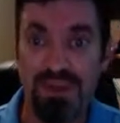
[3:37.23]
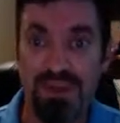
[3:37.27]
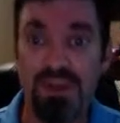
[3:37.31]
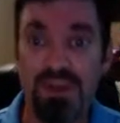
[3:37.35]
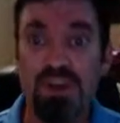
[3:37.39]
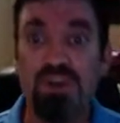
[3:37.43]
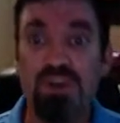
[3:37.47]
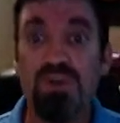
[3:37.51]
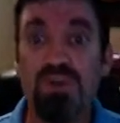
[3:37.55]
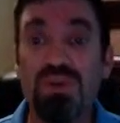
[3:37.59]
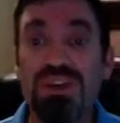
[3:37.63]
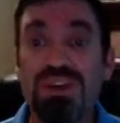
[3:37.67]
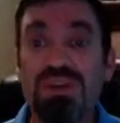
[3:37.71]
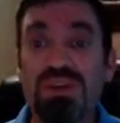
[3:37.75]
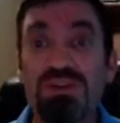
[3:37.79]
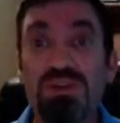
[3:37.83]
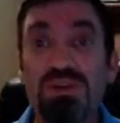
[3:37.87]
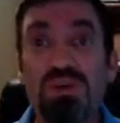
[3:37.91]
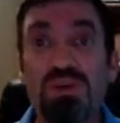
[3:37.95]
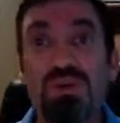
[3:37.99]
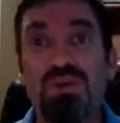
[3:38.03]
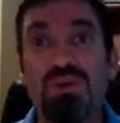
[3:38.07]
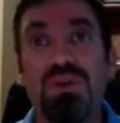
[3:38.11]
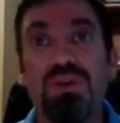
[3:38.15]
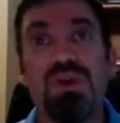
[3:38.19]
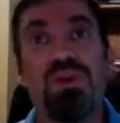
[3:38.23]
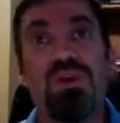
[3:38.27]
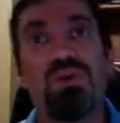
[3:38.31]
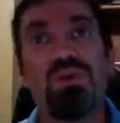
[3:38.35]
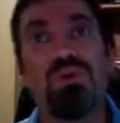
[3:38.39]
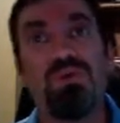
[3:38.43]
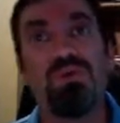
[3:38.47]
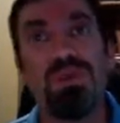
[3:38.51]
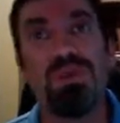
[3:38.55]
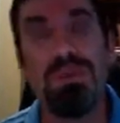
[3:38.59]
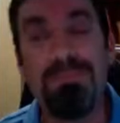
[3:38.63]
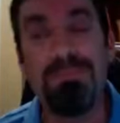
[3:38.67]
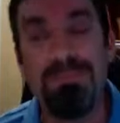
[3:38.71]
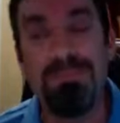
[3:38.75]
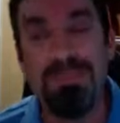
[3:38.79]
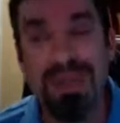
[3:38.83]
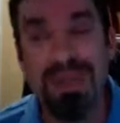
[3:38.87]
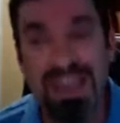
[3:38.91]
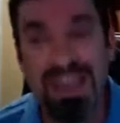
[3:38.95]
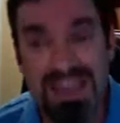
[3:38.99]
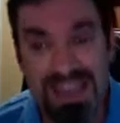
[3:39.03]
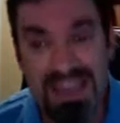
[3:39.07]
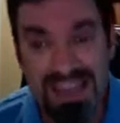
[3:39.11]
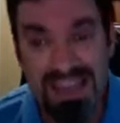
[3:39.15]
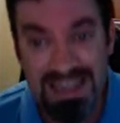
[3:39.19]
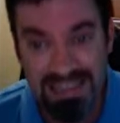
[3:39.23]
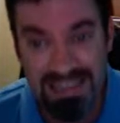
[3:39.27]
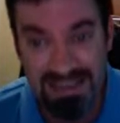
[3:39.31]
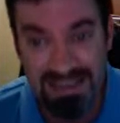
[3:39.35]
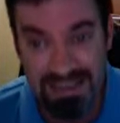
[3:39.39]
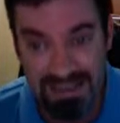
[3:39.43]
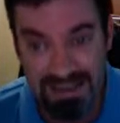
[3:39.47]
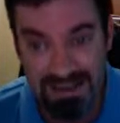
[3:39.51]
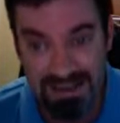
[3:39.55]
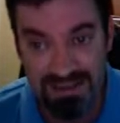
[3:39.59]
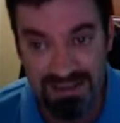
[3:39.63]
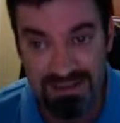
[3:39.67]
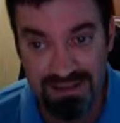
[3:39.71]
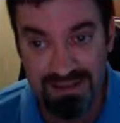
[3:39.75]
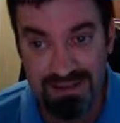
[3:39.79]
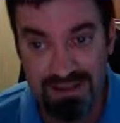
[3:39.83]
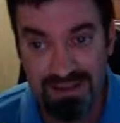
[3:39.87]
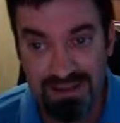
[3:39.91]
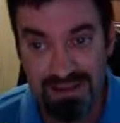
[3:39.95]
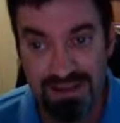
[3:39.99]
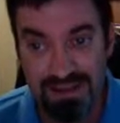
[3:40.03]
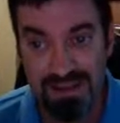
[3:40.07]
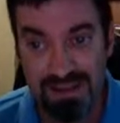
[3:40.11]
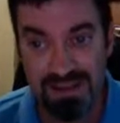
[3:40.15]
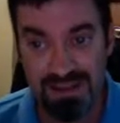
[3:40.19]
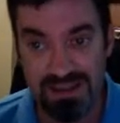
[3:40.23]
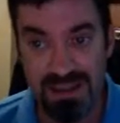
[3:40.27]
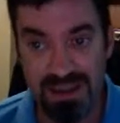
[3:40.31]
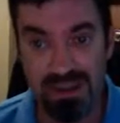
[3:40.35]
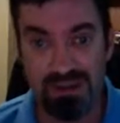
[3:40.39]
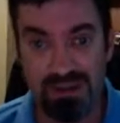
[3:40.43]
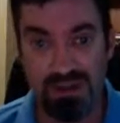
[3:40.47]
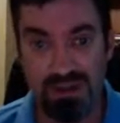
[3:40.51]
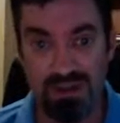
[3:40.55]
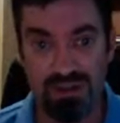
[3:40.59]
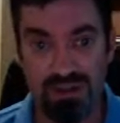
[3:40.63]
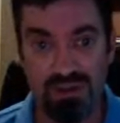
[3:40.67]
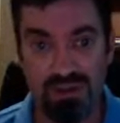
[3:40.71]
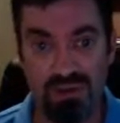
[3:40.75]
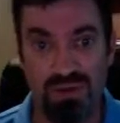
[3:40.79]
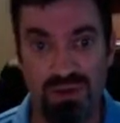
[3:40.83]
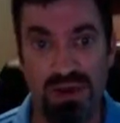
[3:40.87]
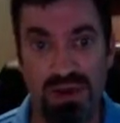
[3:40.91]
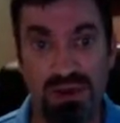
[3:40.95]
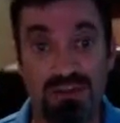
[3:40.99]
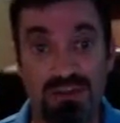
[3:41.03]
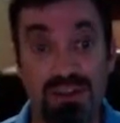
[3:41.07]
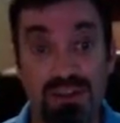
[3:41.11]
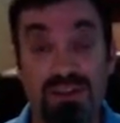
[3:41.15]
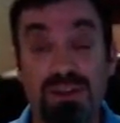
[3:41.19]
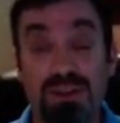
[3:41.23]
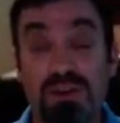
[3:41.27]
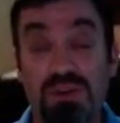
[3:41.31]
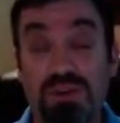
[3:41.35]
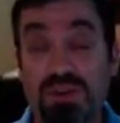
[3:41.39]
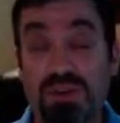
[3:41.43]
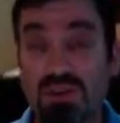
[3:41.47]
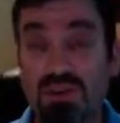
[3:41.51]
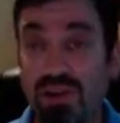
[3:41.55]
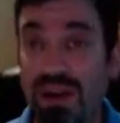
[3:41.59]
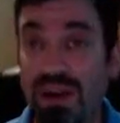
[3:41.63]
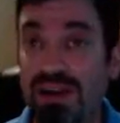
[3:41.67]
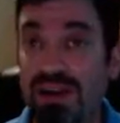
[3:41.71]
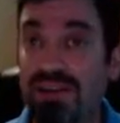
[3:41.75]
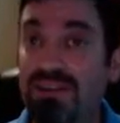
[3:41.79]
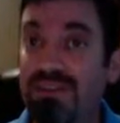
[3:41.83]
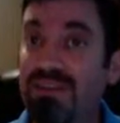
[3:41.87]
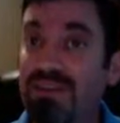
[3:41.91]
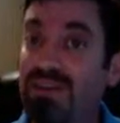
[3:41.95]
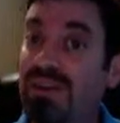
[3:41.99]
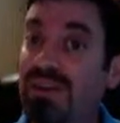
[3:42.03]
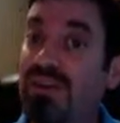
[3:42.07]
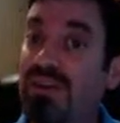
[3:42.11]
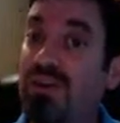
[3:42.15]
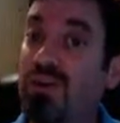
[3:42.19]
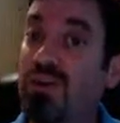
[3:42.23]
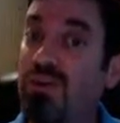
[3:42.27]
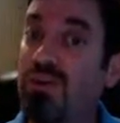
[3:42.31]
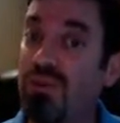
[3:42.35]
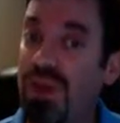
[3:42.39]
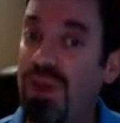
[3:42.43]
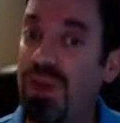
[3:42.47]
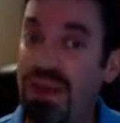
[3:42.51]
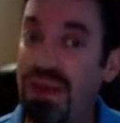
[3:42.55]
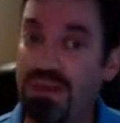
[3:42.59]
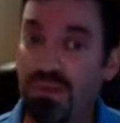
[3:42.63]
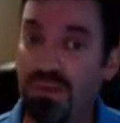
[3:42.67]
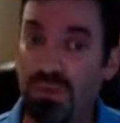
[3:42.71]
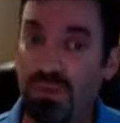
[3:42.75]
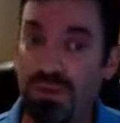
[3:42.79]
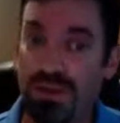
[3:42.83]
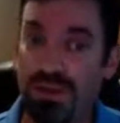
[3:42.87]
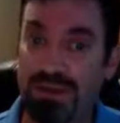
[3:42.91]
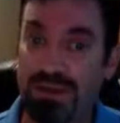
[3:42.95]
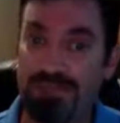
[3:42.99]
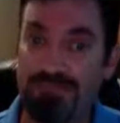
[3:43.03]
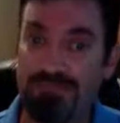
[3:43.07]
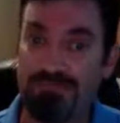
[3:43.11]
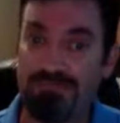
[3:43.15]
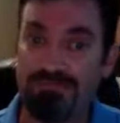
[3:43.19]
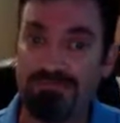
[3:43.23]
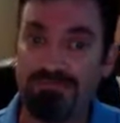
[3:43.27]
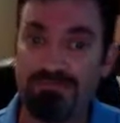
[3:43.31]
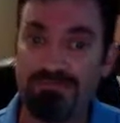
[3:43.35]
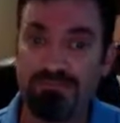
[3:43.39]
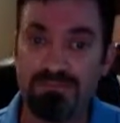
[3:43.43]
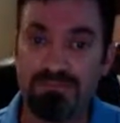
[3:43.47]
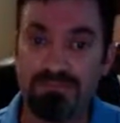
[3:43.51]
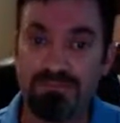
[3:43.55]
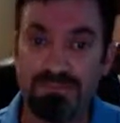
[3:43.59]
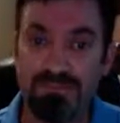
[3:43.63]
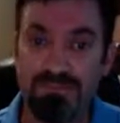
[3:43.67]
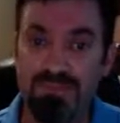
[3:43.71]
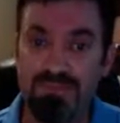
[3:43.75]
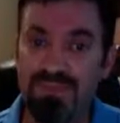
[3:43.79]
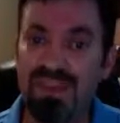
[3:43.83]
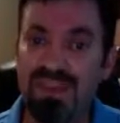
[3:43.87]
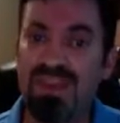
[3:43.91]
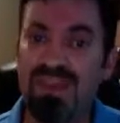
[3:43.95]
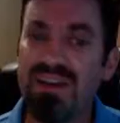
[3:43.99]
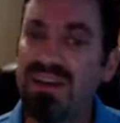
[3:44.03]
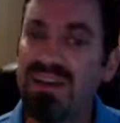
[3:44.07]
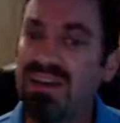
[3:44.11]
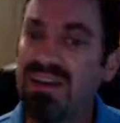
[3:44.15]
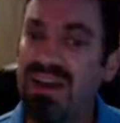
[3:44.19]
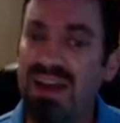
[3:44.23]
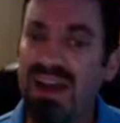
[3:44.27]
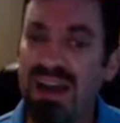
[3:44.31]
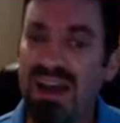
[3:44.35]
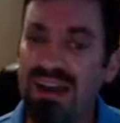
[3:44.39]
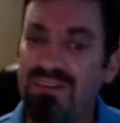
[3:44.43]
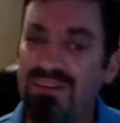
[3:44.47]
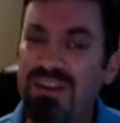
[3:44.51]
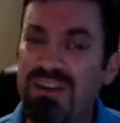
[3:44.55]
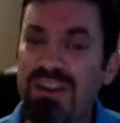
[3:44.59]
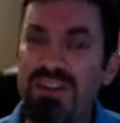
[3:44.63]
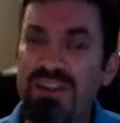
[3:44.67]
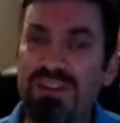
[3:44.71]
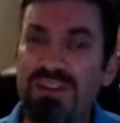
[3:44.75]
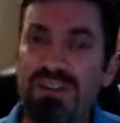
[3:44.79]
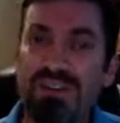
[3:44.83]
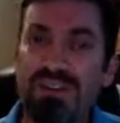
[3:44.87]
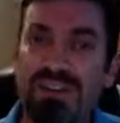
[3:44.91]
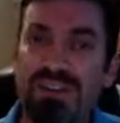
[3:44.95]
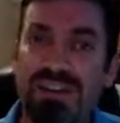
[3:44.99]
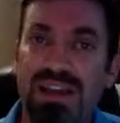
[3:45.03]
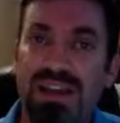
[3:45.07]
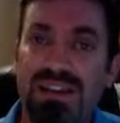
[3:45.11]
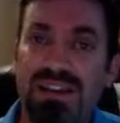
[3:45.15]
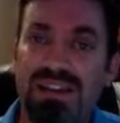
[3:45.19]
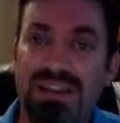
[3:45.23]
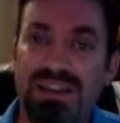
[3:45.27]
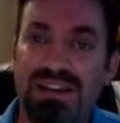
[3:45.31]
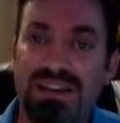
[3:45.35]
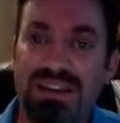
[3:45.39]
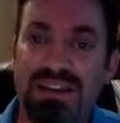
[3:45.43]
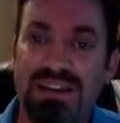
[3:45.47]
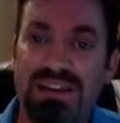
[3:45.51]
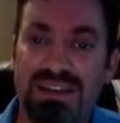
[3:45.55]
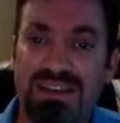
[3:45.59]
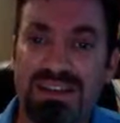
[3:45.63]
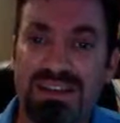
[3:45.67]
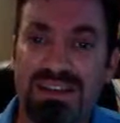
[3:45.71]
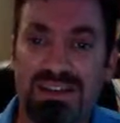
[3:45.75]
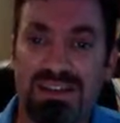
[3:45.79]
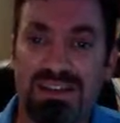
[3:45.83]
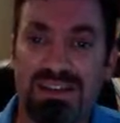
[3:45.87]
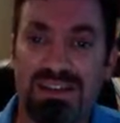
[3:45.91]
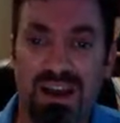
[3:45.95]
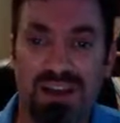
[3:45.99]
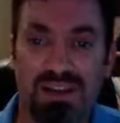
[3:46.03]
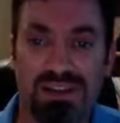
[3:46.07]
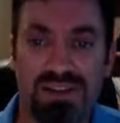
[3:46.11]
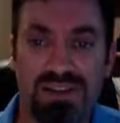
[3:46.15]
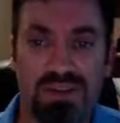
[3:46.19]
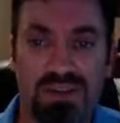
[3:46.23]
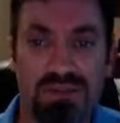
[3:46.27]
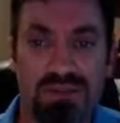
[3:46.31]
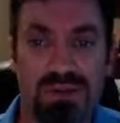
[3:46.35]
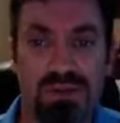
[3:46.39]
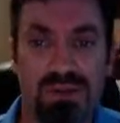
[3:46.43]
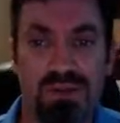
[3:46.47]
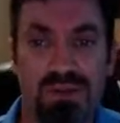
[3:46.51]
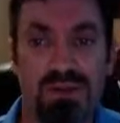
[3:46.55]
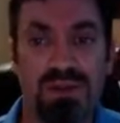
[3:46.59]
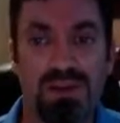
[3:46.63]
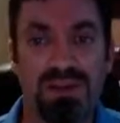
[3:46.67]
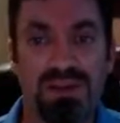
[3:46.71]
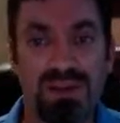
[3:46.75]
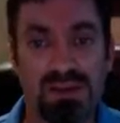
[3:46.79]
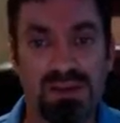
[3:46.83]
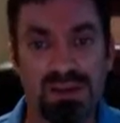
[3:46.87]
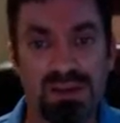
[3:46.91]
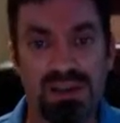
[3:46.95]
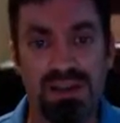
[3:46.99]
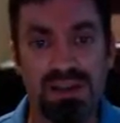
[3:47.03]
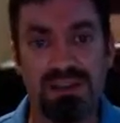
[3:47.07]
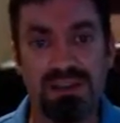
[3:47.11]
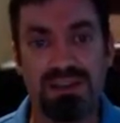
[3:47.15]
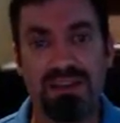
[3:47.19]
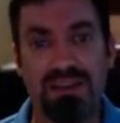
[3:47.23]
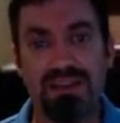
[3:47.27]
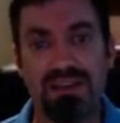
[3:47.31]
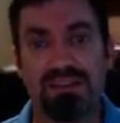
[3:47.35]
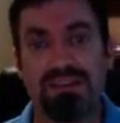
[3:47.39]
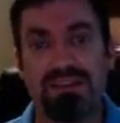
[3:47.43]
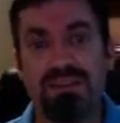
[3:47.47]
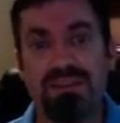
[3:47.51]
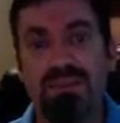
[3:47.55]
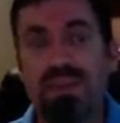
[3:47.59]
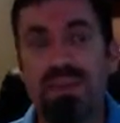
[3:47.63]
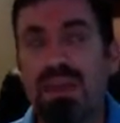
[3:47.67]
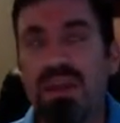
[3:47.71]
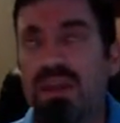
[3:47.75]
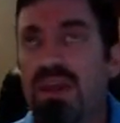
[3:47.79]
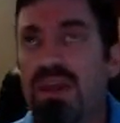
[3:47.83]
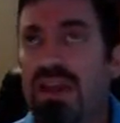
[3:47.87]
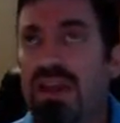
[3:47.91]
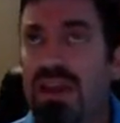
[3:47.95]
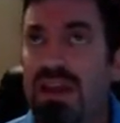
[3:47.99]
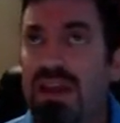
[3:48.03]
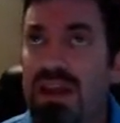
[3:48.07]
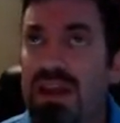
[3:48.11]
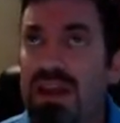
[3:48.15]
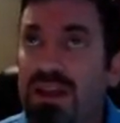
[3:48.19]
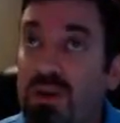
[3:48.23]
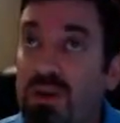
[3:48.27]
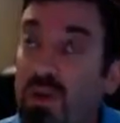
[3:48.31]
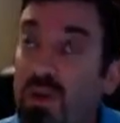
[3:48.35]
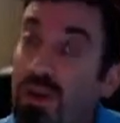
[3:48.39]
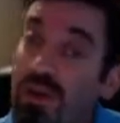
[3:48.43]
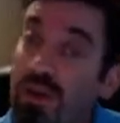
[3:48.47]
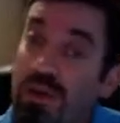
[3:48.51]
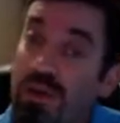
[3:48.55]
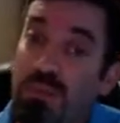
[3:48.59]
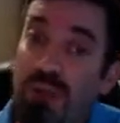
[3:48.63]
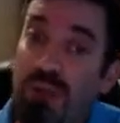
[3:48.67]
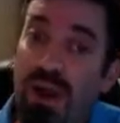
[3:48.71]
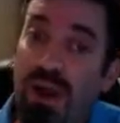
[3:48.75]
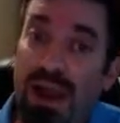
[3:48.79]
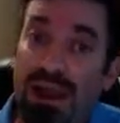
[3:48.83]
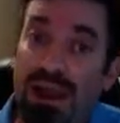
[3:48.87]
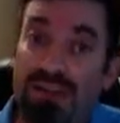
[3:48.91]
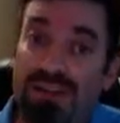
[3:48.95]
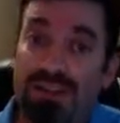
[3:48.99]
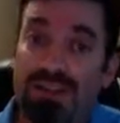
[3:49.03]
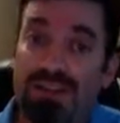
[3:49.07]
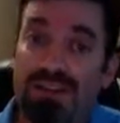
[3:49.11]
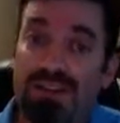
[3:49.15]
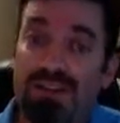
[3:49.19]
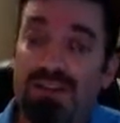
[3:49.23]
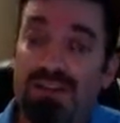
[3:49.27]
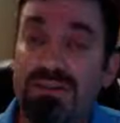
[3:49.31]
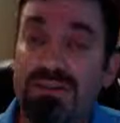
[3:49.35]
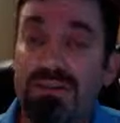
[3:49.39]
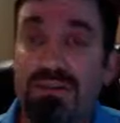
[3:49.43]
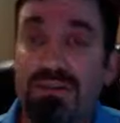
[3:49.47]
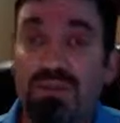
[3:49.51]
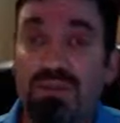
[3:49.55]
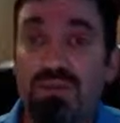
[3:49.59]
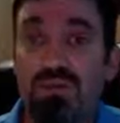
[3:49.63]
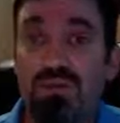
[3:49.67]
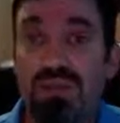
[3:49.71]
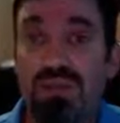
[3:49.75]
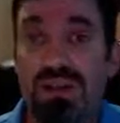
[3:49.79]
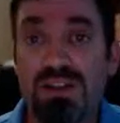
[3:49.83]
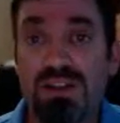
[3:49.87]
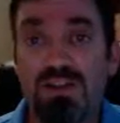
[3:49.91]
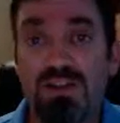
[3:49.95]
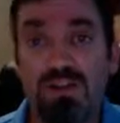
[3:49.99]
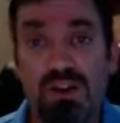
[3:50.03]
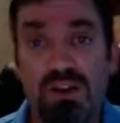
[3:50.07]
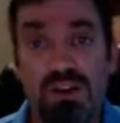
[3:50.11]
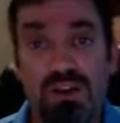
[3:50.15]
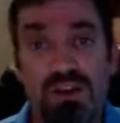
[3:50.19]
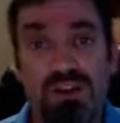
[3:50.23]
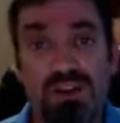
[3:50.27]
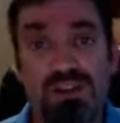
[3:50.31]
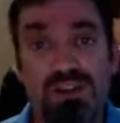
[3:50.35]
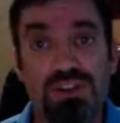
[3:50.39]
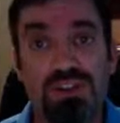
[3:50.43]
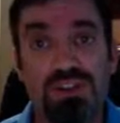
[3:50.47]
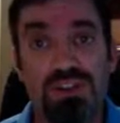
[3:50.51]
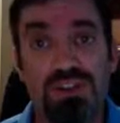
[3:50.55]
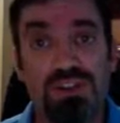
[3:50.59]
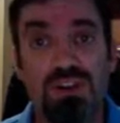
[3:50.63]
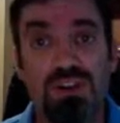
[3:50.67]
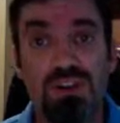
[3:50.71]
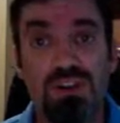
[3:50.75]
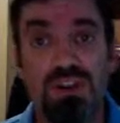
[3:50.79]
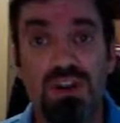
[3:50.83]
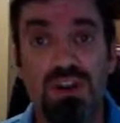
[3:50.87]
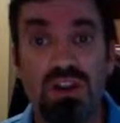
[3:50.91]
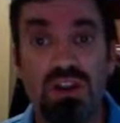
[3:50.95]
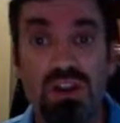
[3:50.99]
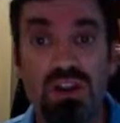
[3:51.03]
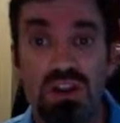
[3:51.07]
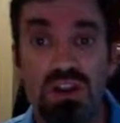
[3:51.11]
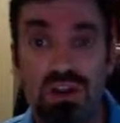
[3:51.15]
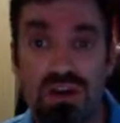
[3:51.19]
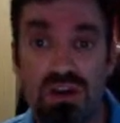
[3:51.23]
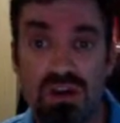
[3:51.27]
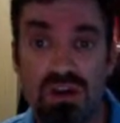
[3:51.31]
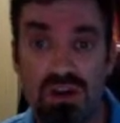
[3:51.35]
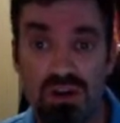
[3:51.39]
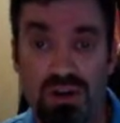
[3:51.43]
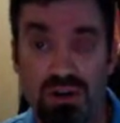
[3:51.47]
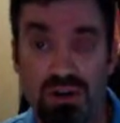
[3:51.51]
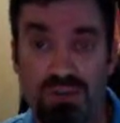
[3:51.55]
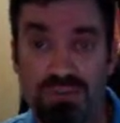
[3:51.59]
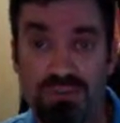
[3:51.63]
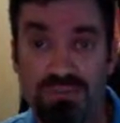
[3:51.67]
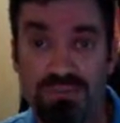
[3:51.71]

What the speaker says: You need to repeat the section correctly to ingrain it the correct way. I have another little saying that gets at this concept too. It goes like this. In order to practice, you must first learn.